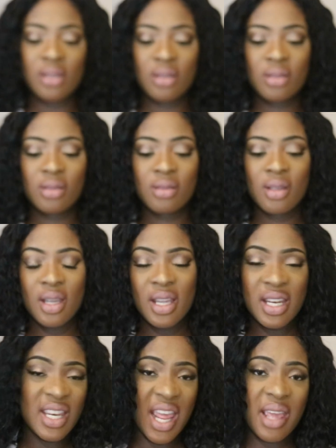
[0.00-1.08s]
and just
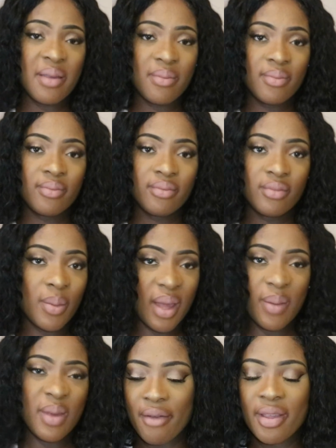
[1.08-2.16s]
name the
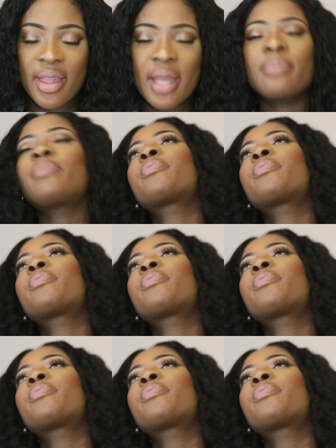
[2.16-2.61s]
baby there and then.